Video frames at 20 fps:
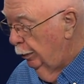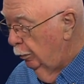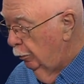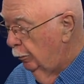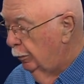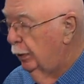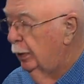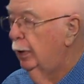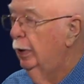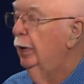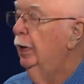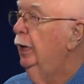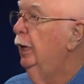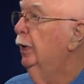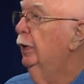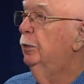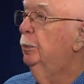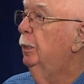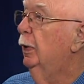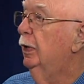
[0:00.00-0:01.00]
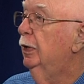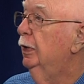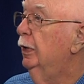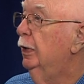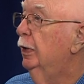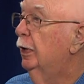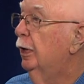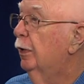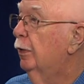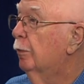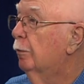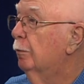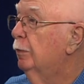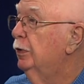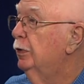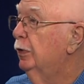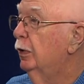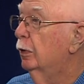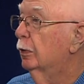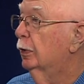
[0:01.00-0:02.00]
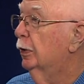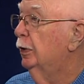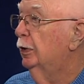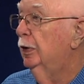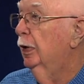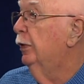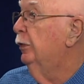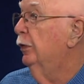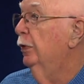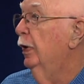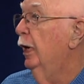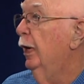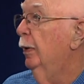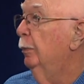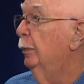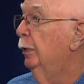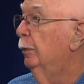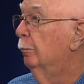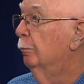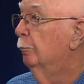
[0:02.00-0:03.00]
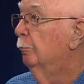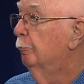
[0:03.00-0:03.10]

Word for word: and over, and expecting another result. It doesn't happen.